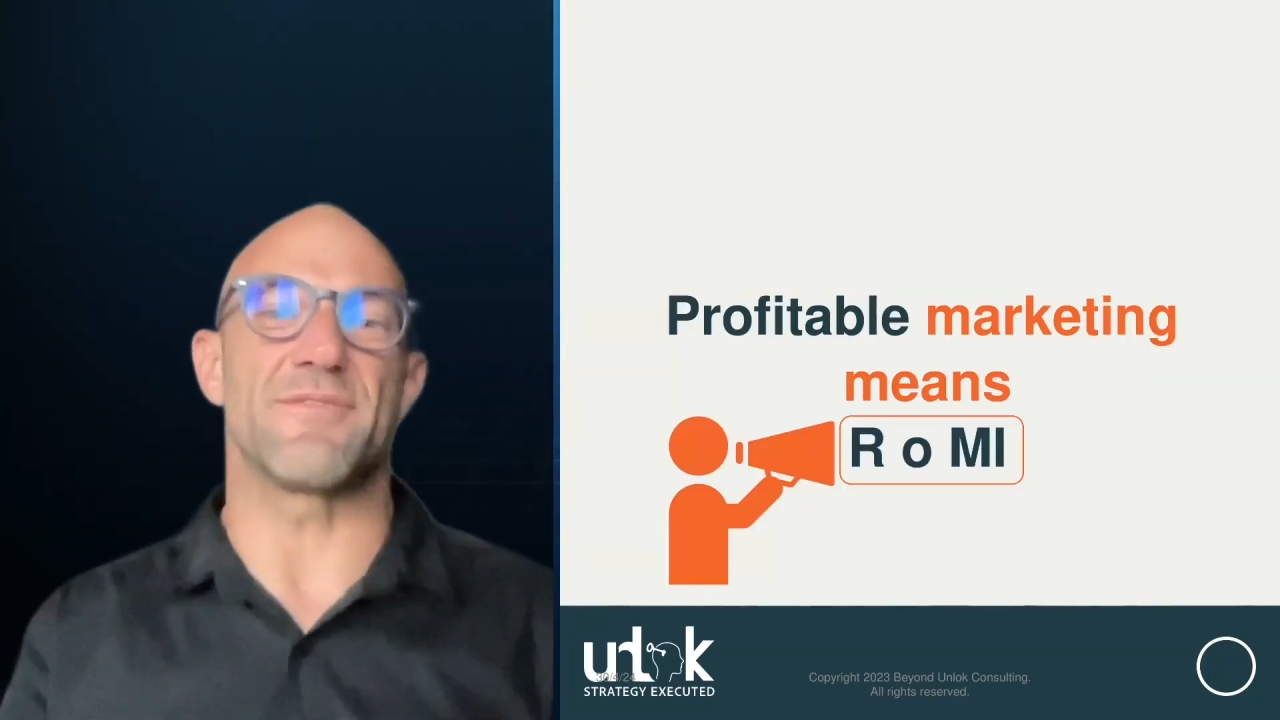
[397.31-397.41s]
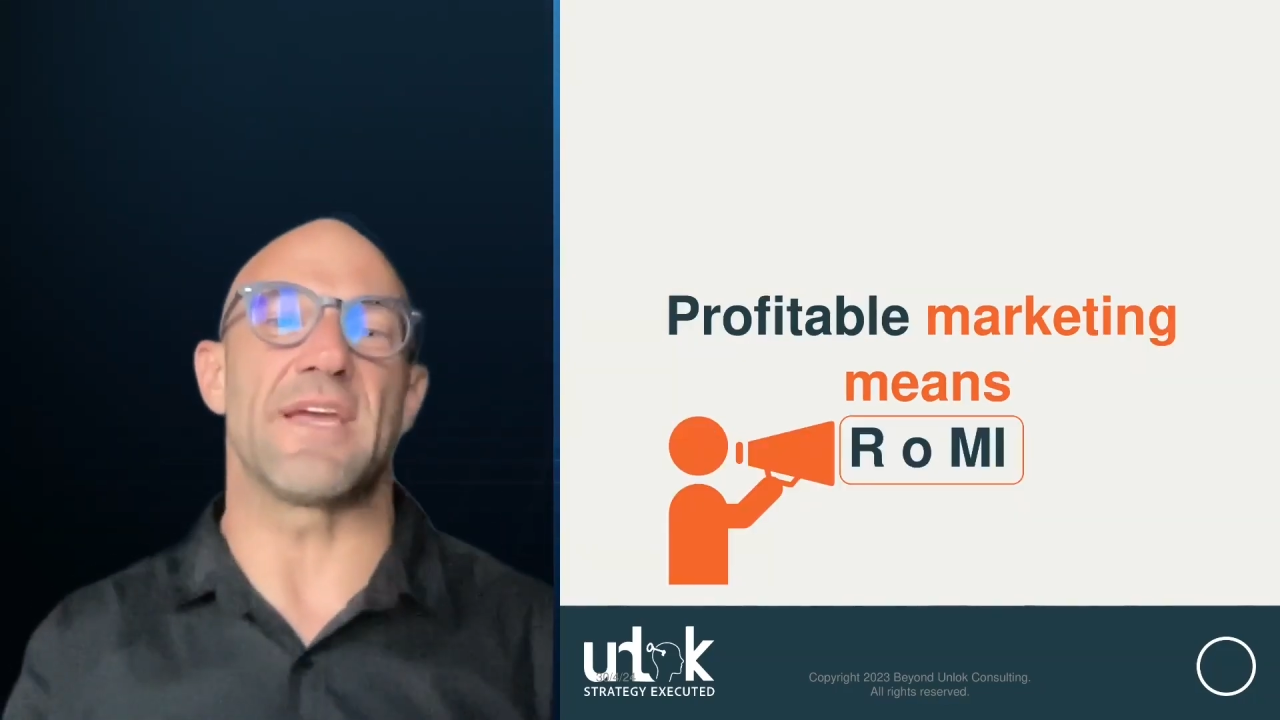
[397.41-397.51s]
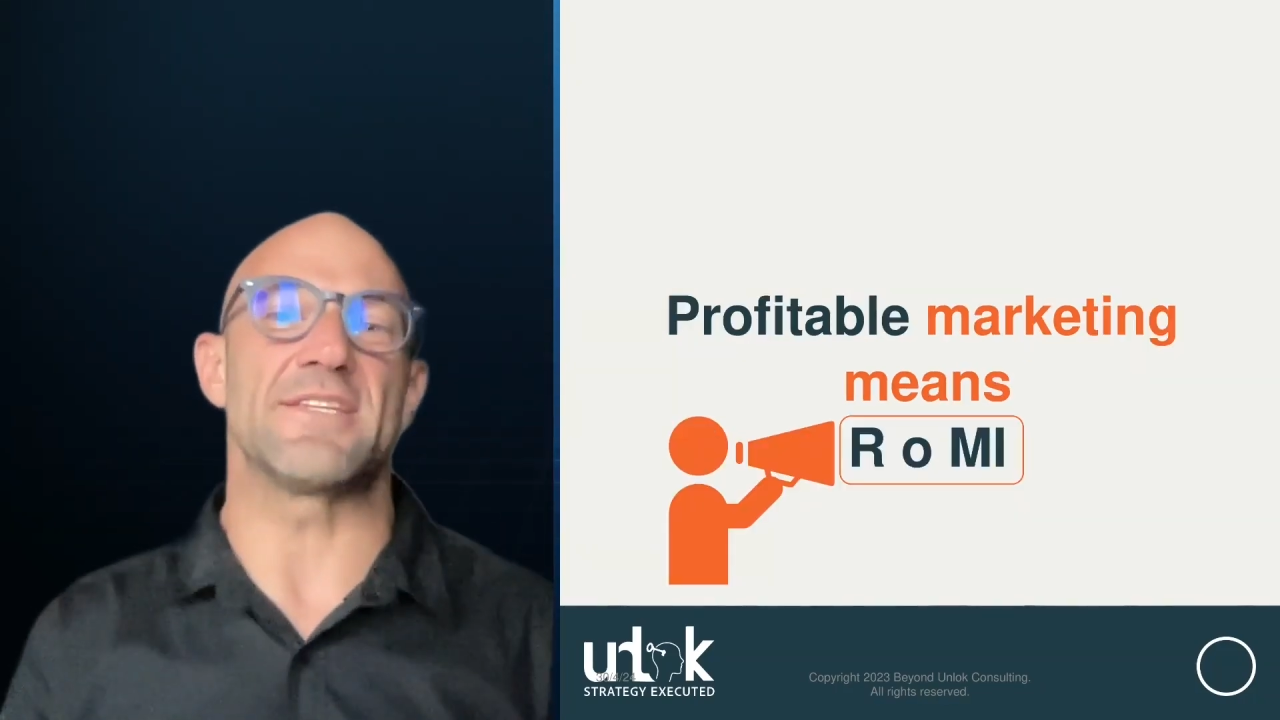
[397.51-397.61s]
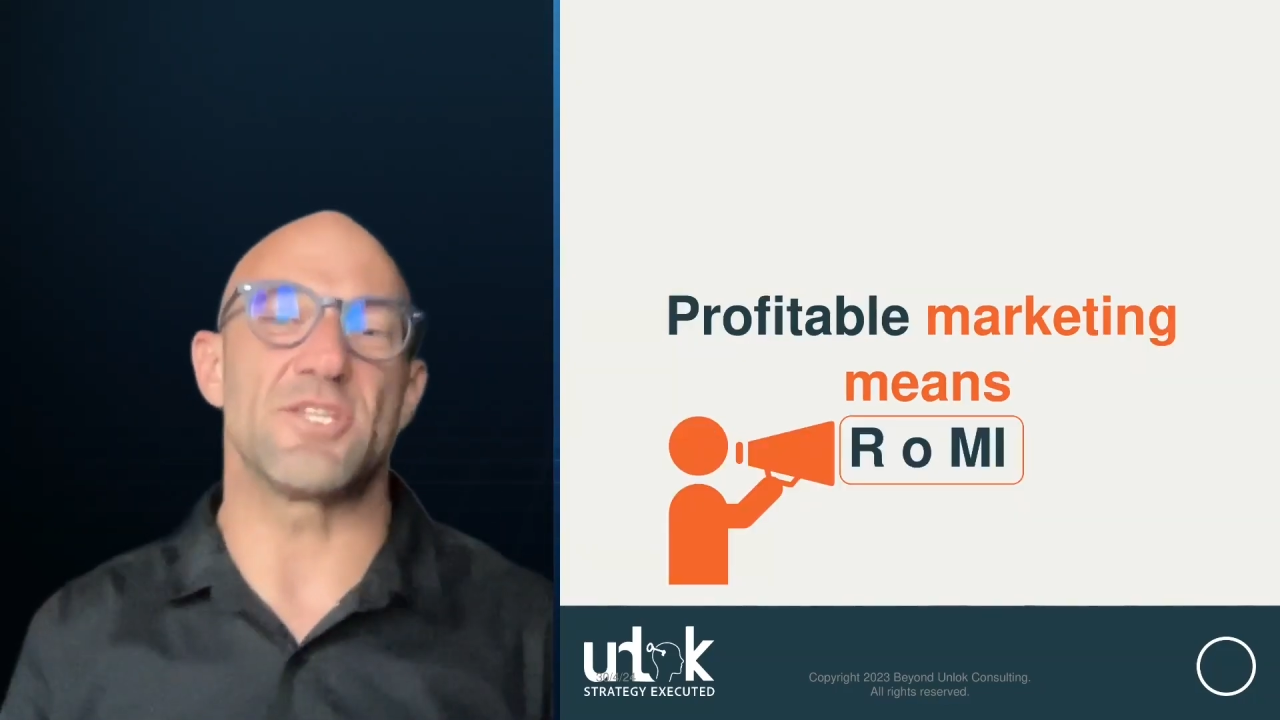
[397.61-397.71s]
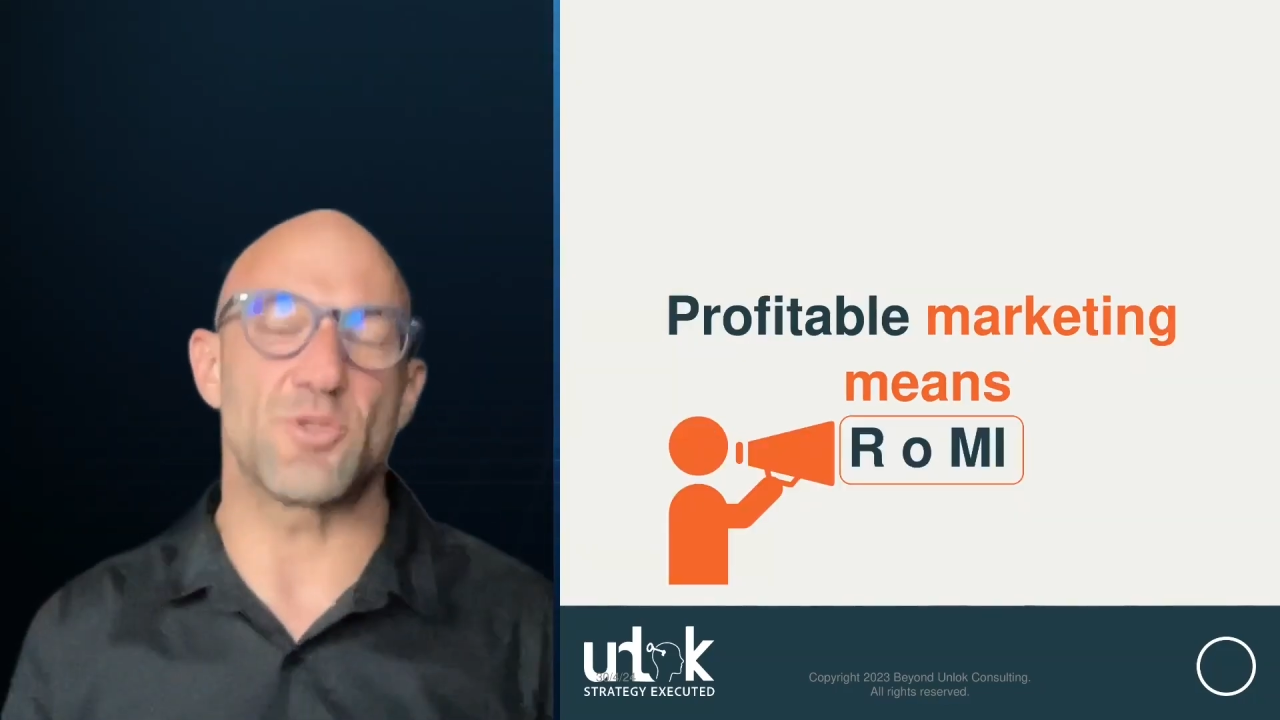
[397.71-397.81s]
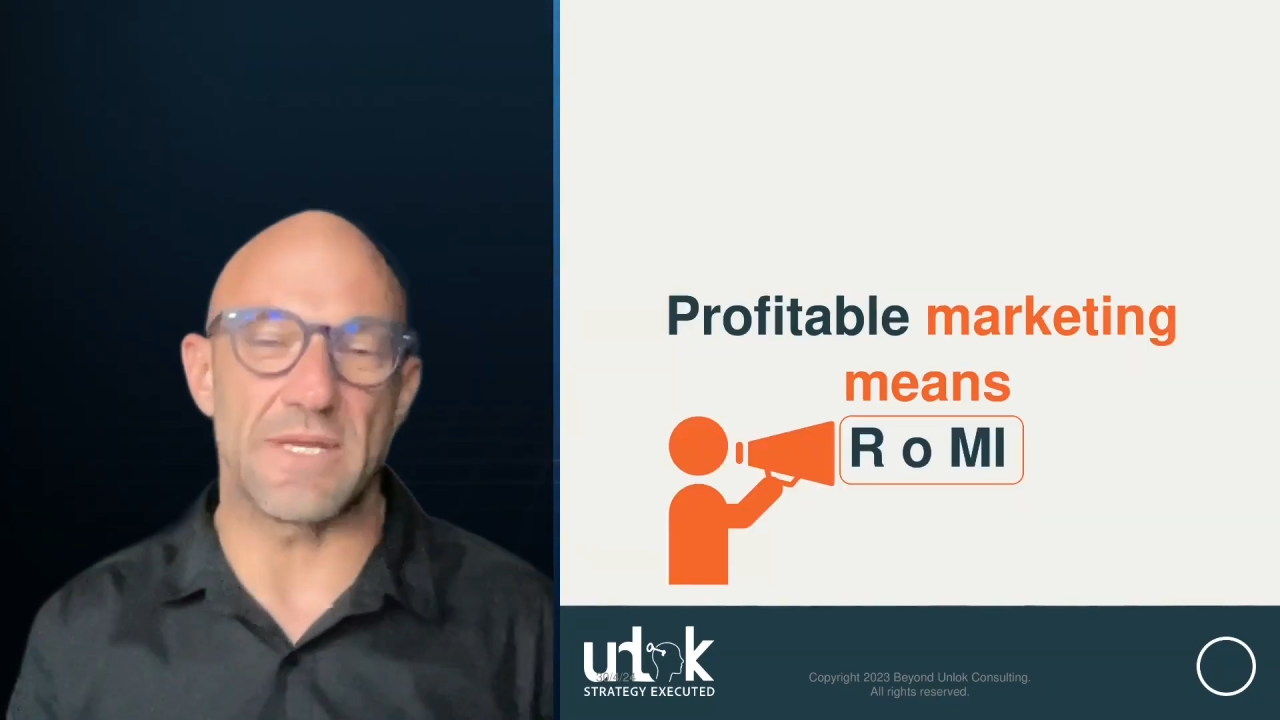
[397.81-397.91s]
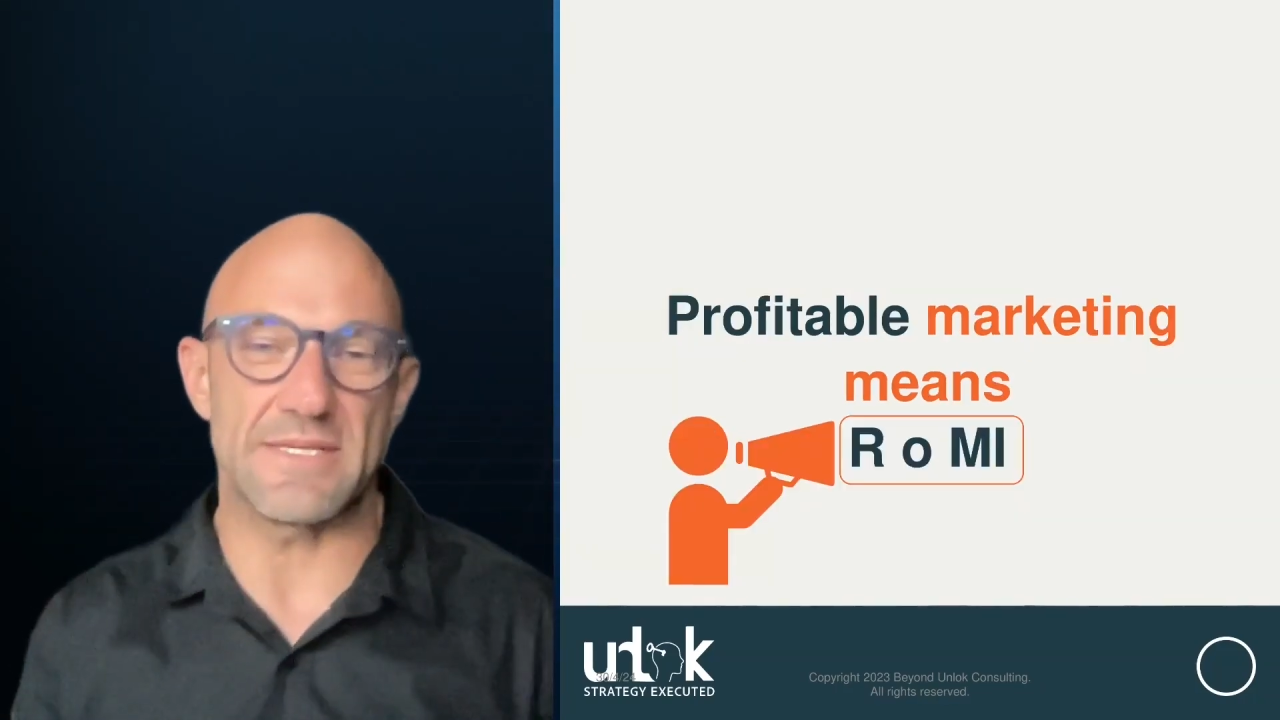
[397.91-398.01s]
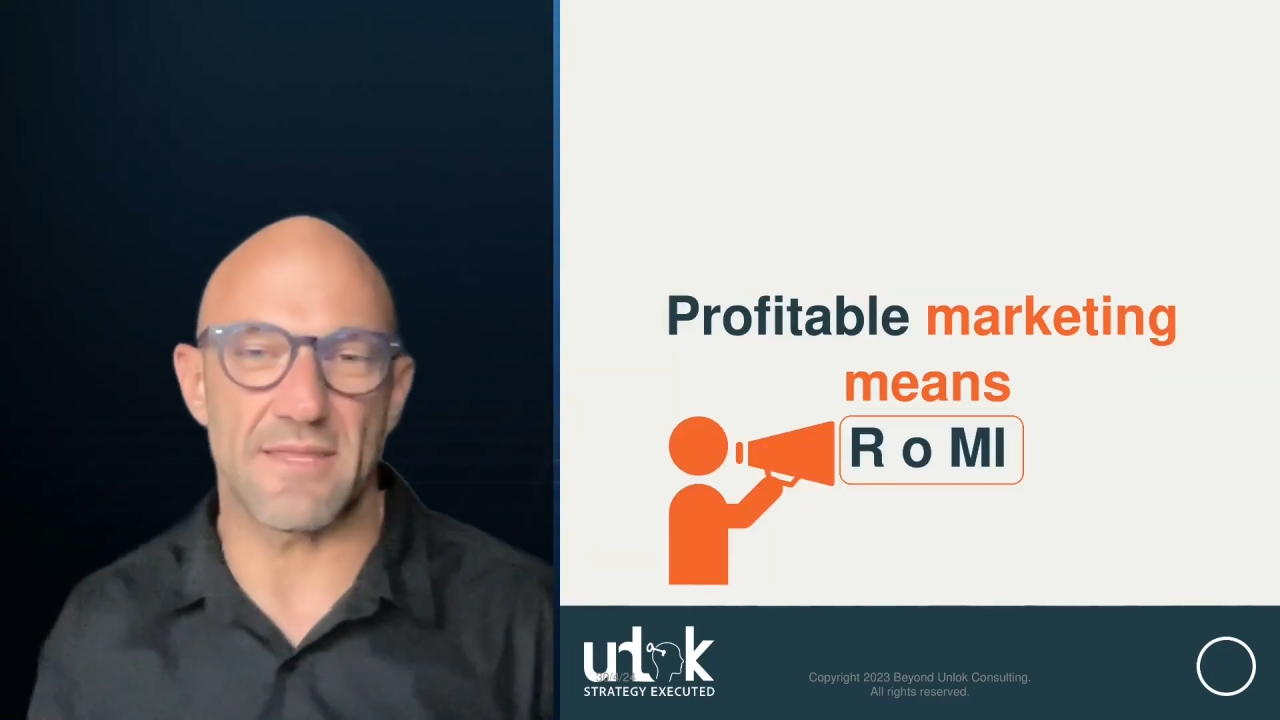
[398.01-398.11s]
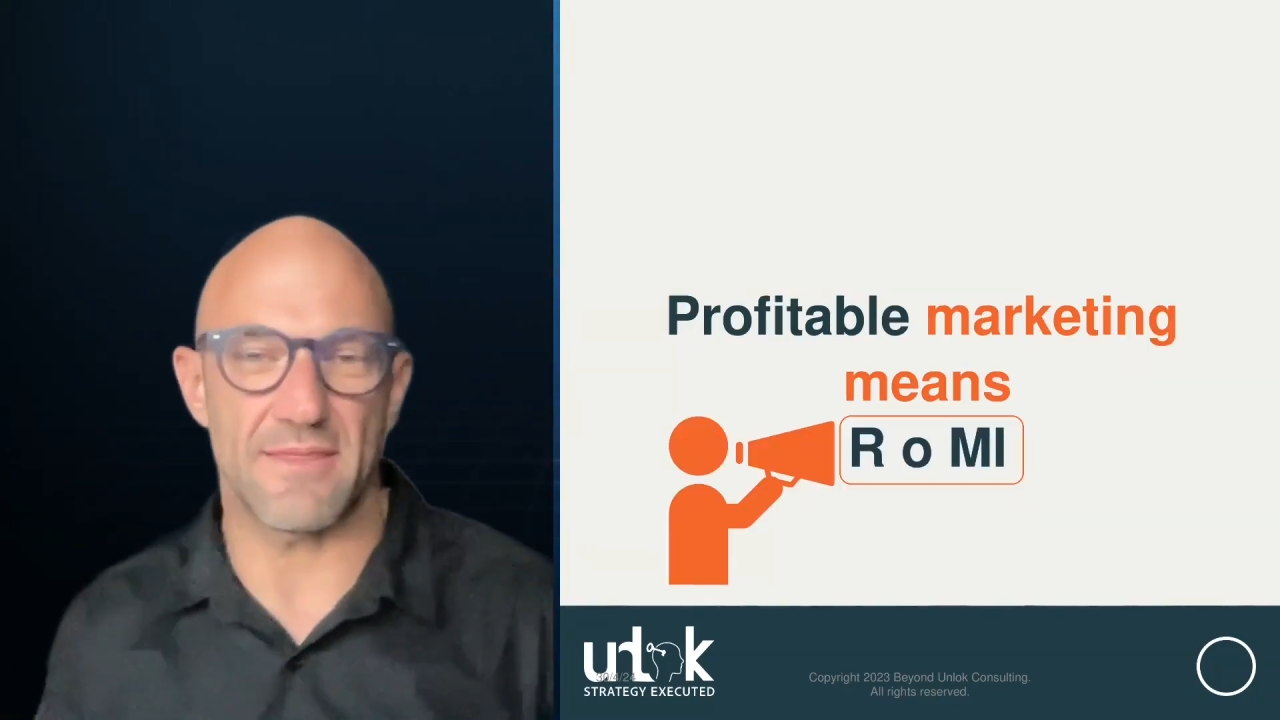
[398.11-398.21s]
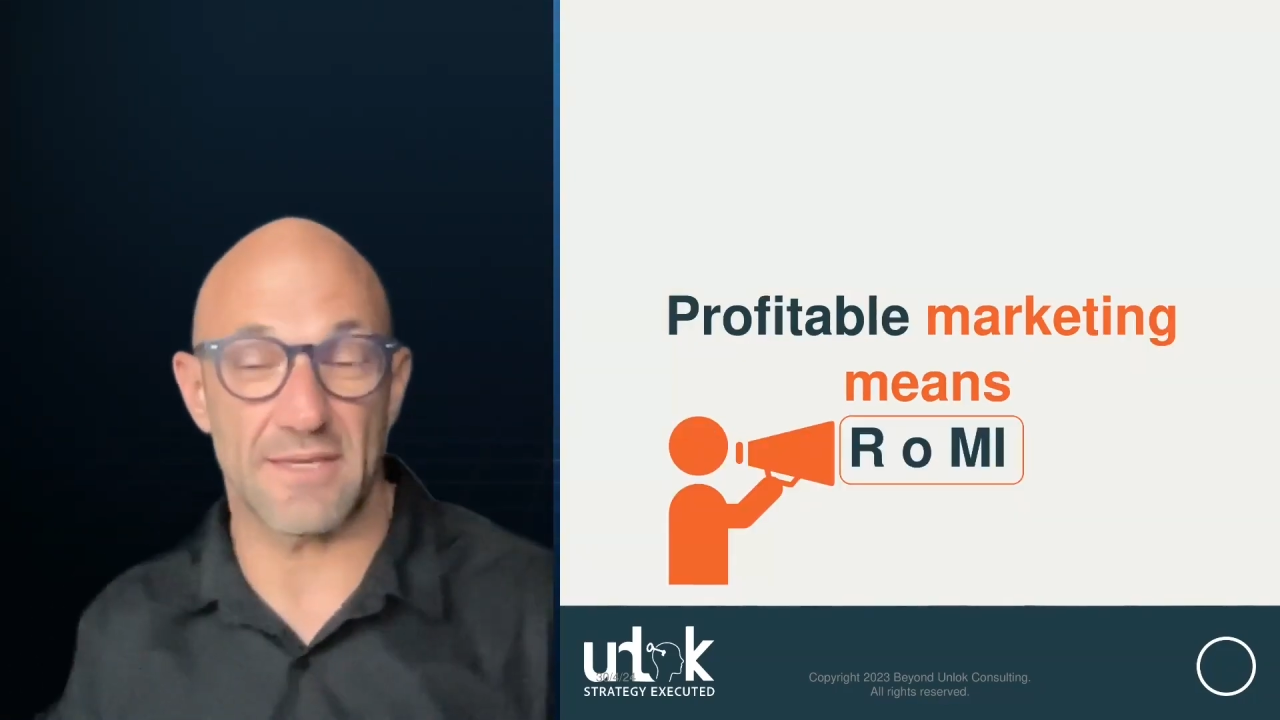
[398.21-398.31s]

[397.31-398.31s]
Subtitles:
of 80-20